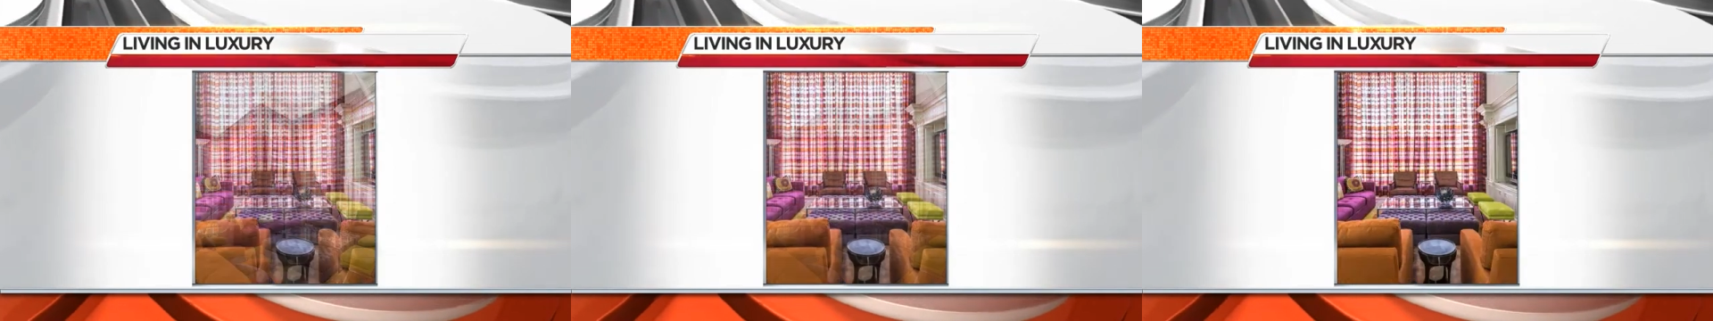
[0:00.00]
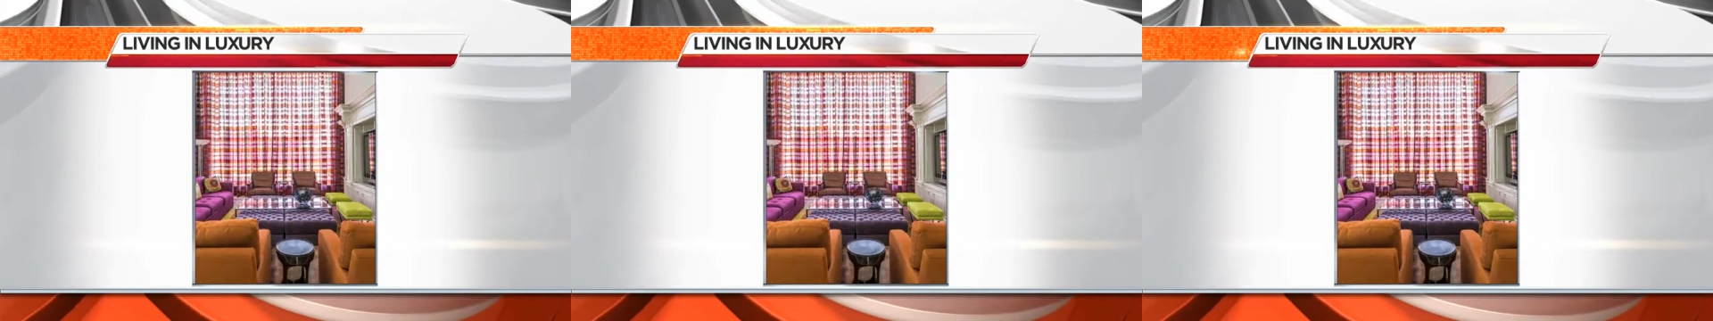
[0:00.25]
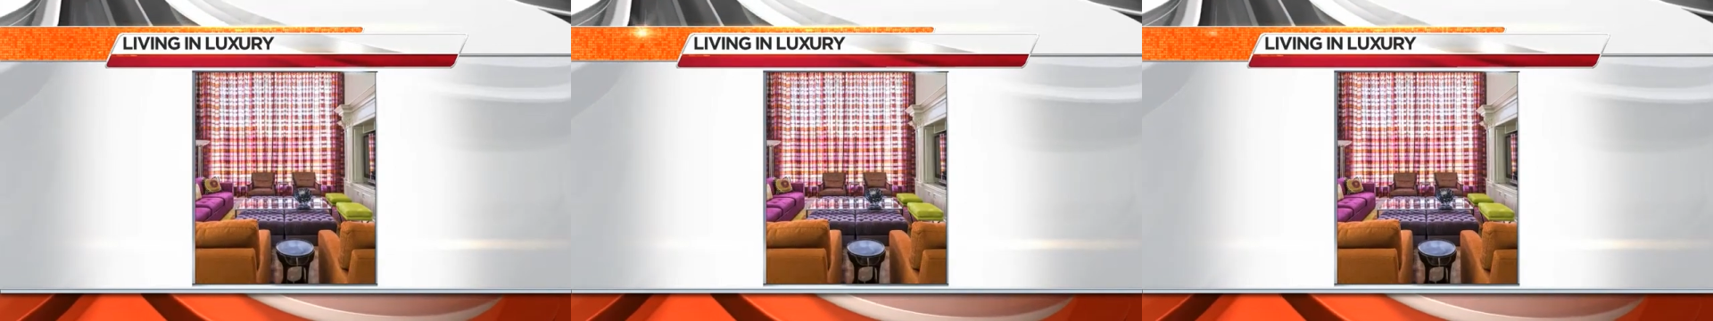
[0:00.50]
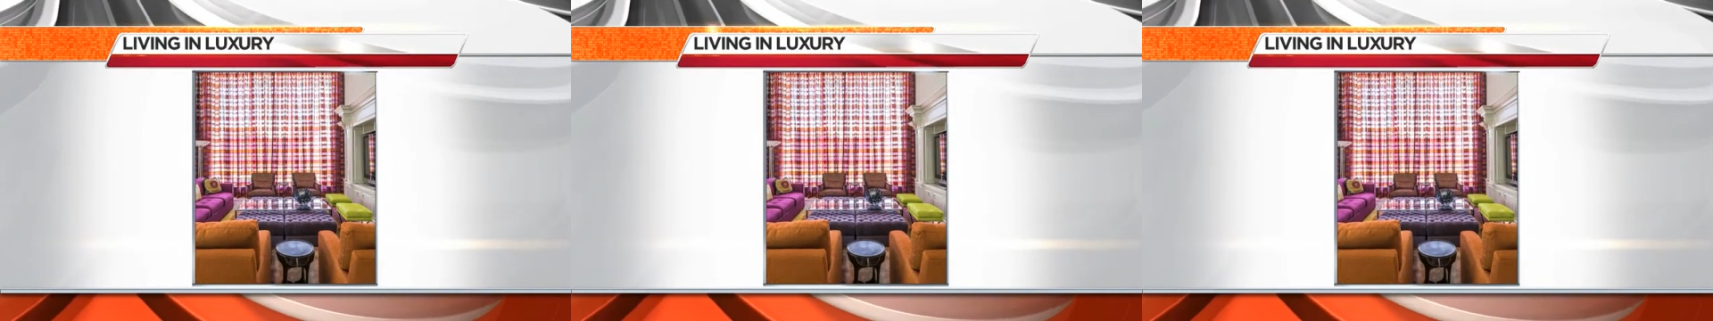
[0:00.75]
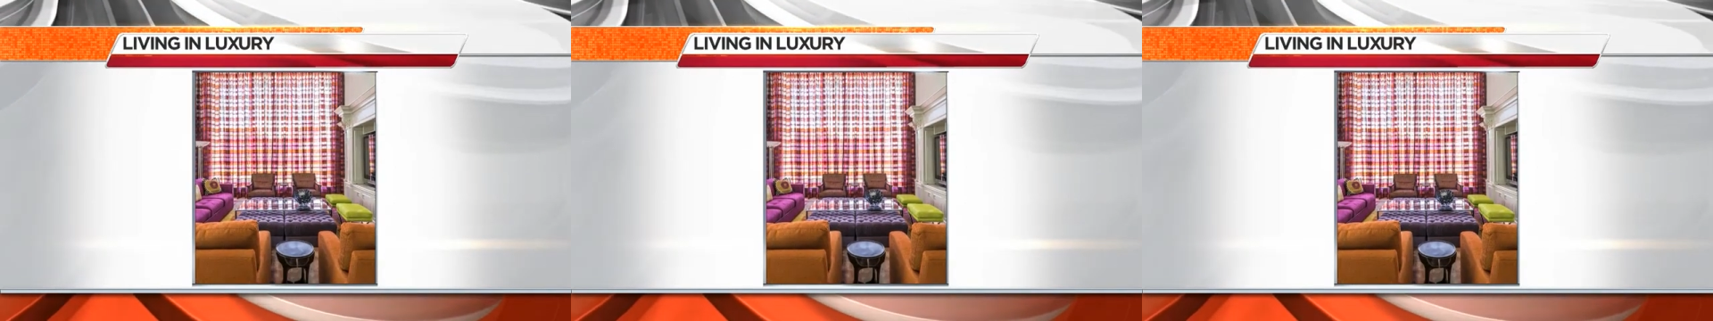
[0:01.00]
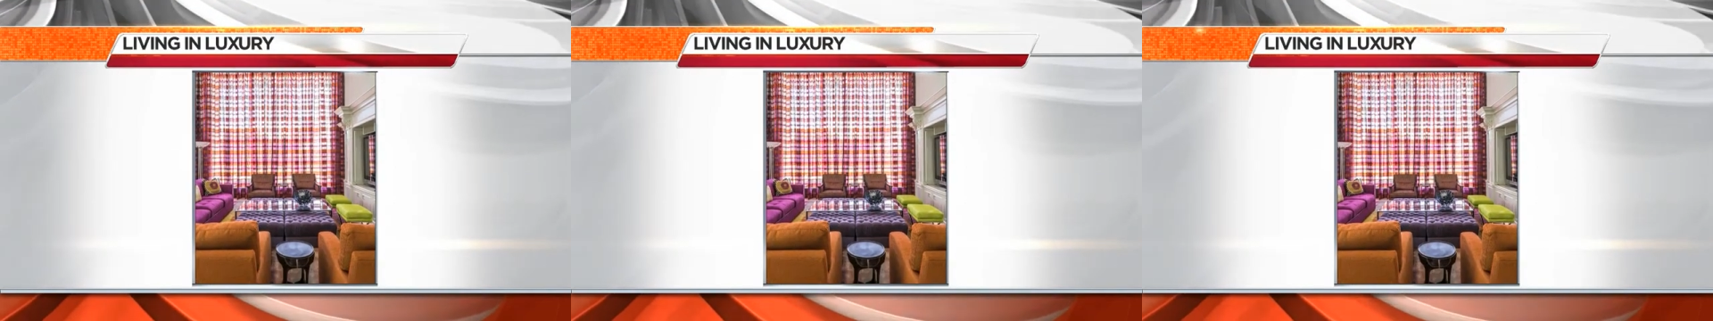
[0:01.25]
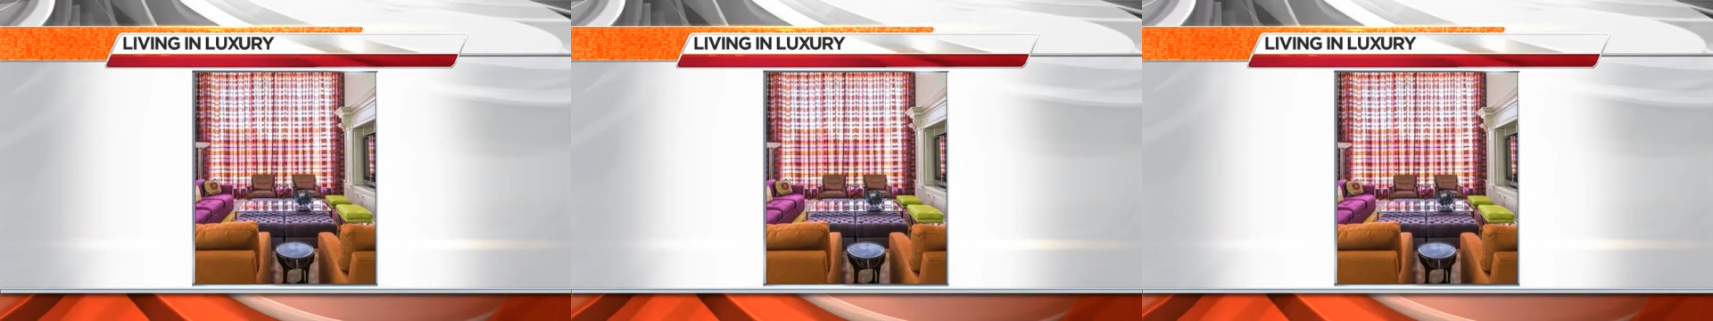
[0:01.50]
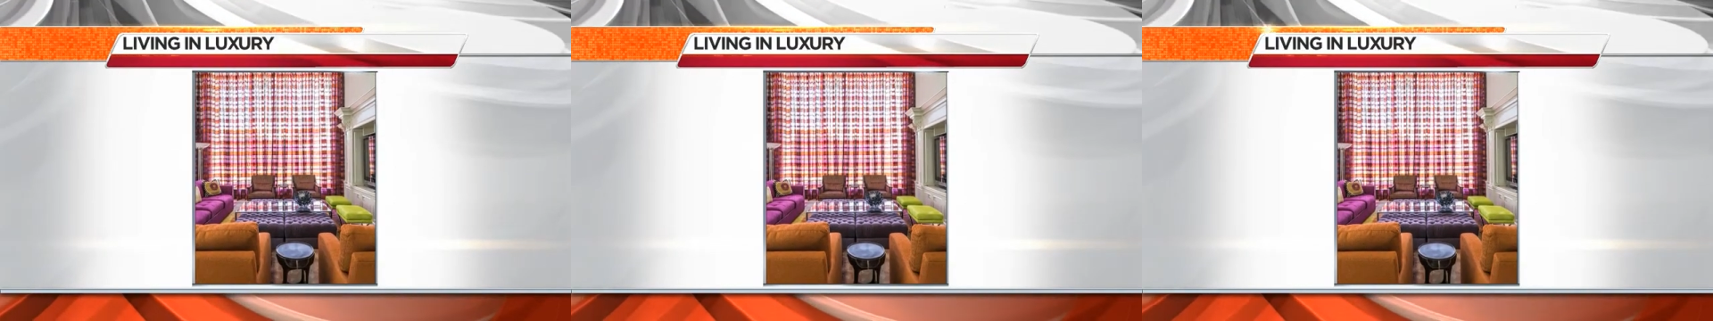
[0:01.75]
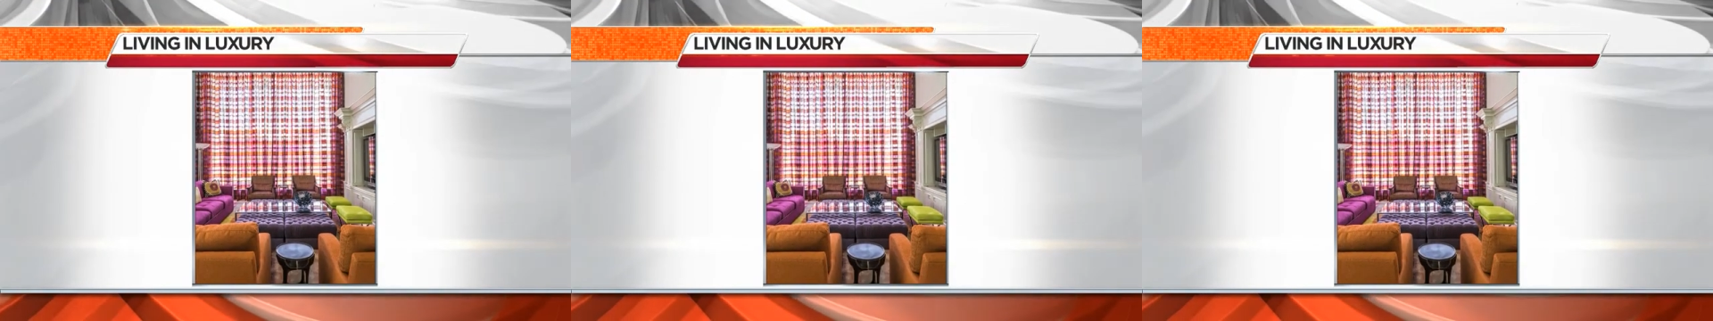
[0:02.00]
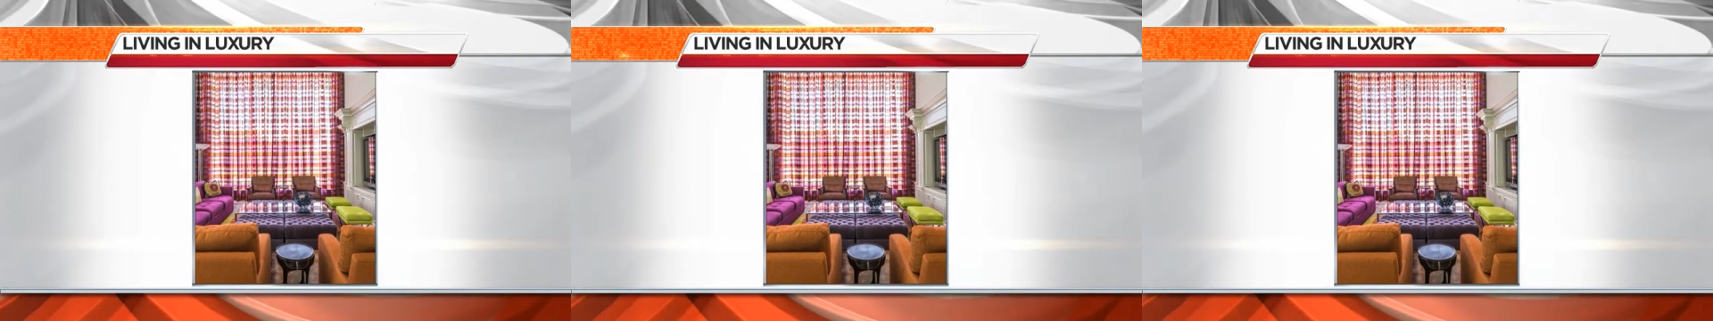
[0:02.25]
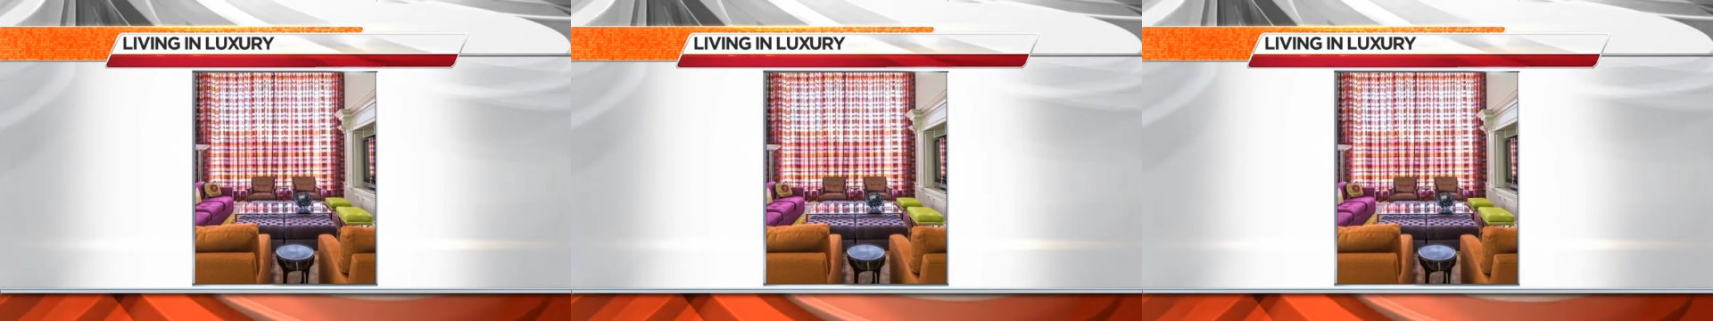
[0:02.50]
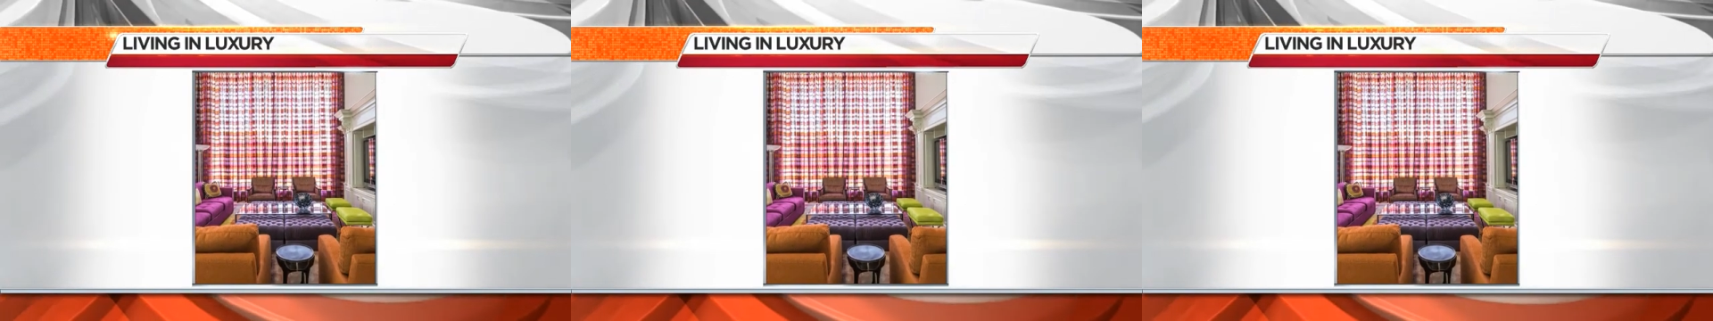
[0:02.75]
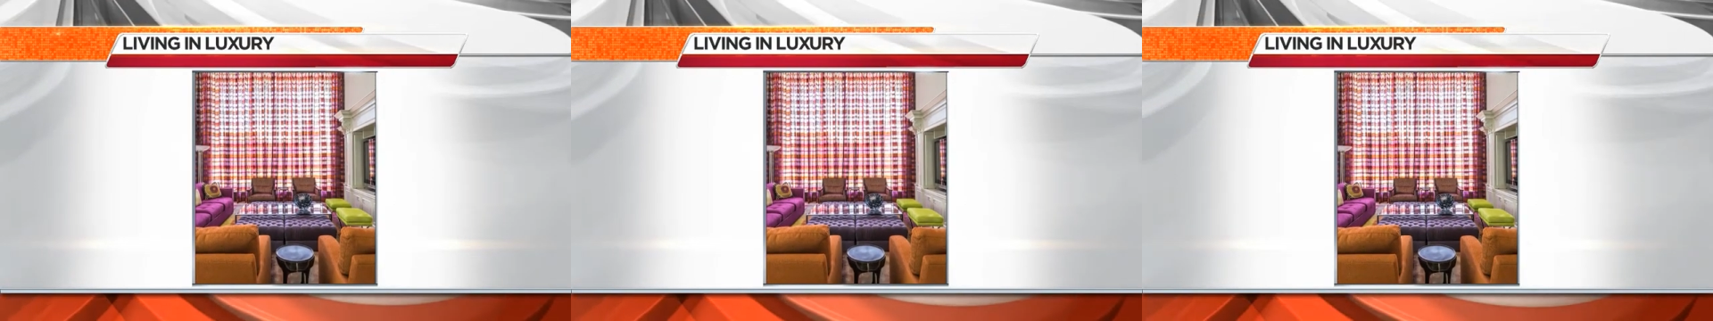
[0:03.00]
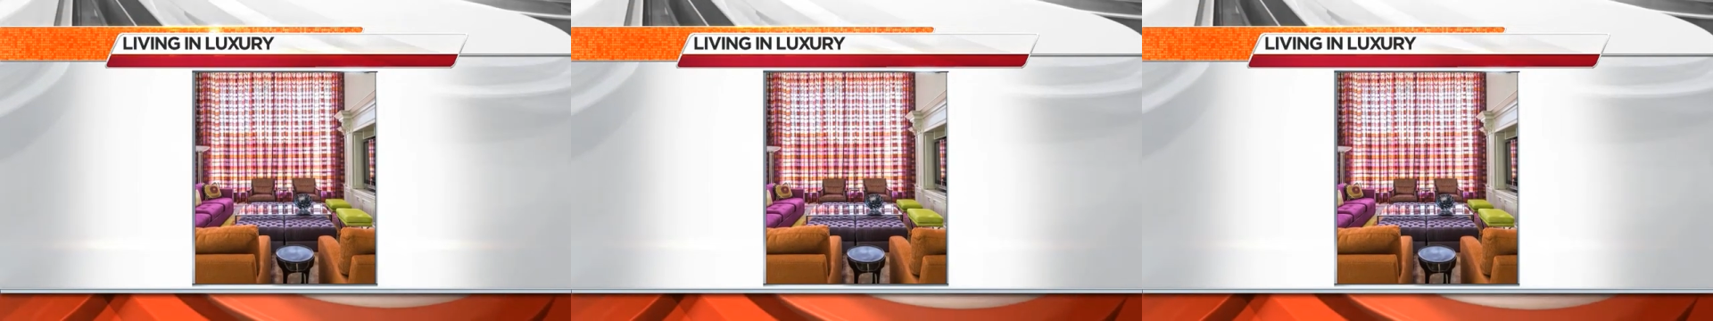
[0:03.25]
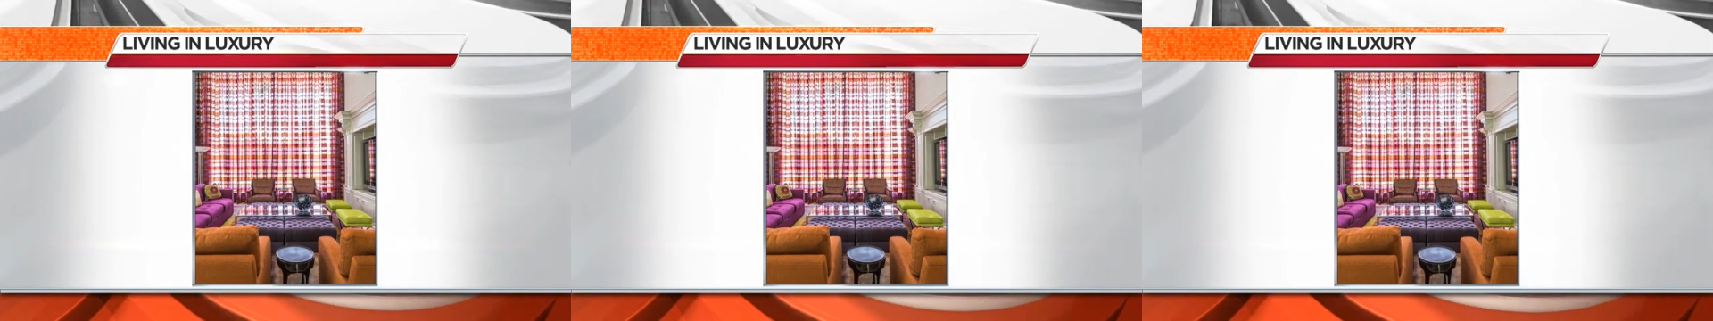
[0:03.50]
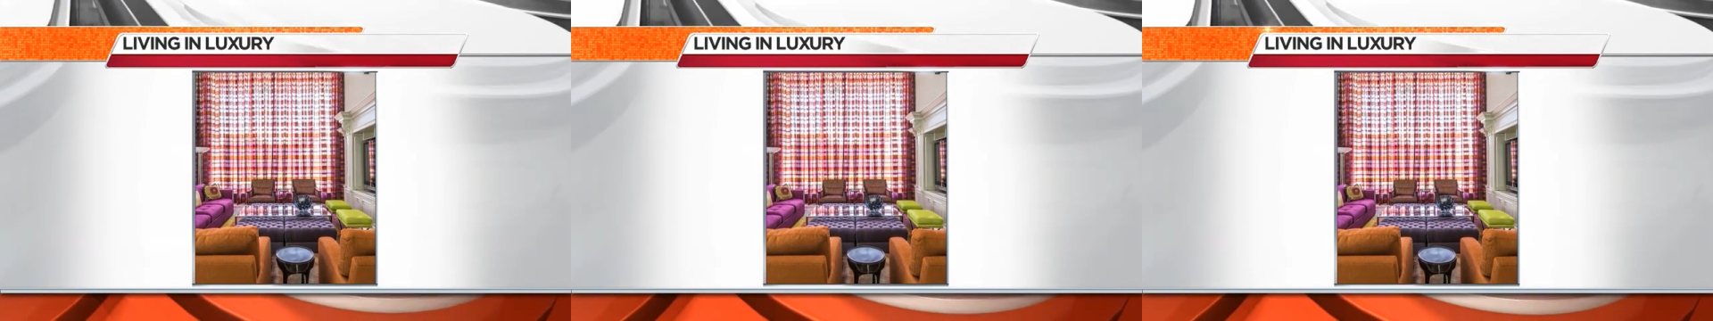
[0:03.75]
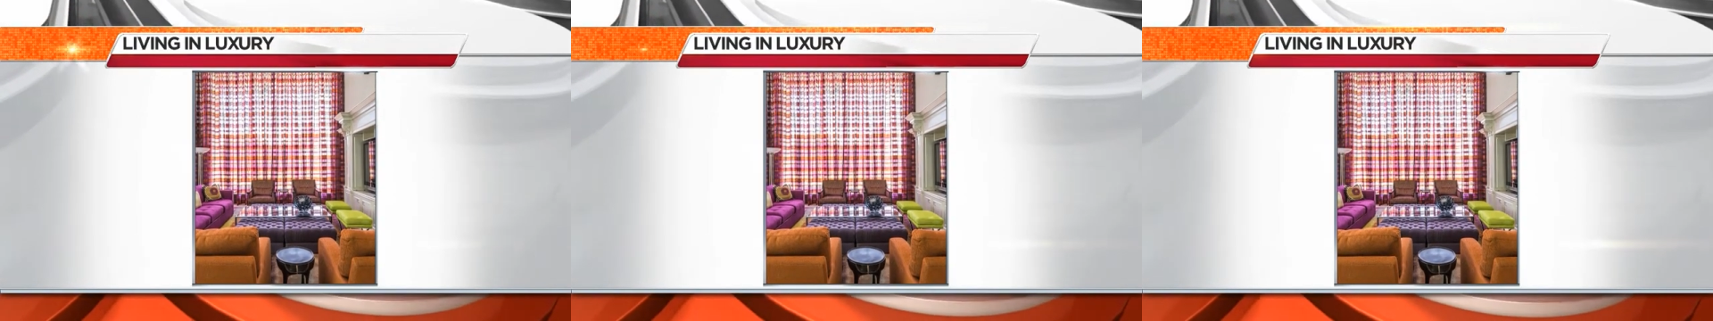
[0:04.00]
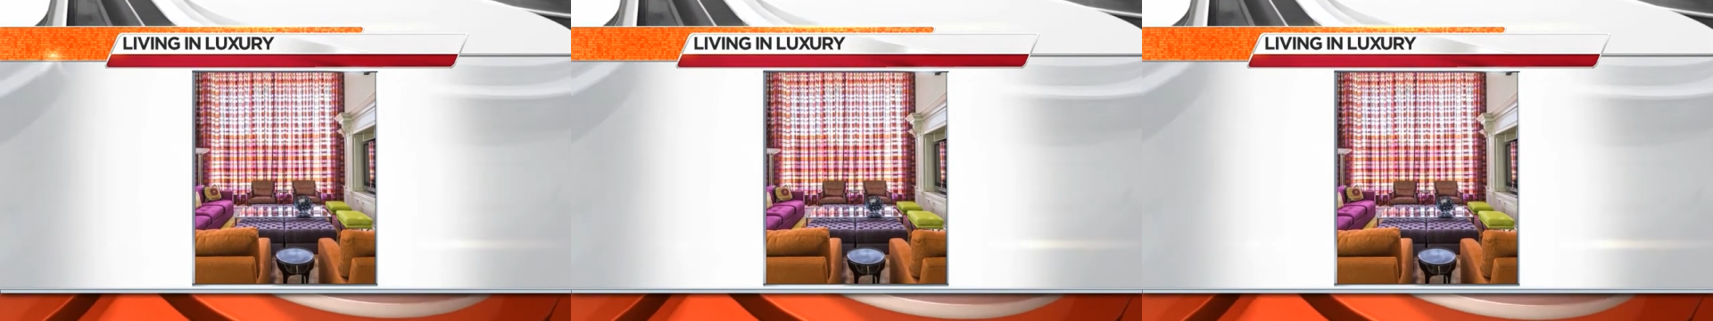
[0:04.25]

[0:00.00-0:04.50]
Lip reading: (no speaker visible)